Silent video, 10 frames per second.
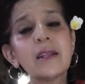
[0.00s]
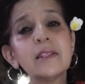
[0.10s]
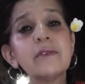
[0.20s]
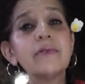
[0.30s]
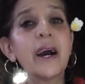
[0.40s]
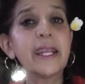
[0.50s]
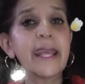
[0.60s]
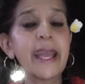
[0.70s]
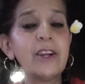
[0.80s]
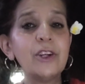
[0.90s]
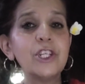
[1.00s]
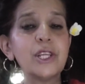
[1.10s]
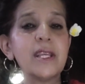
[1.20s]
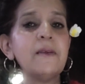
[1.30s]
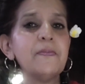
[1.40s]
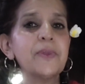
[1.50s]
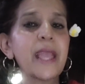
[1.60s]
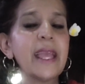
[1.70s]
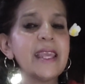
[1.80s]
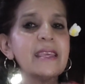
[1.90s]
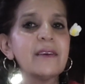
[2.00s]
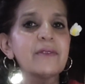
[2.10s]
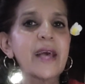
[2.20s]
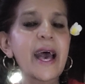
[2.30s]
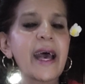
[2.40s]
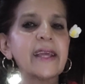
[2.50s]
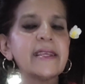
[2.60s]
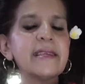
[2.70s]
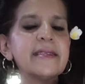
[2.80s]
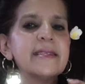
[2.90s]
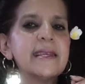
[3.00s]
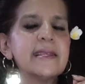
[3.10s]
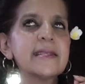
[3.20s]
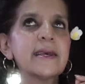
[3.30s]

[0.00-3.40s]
divine energy, any of that is this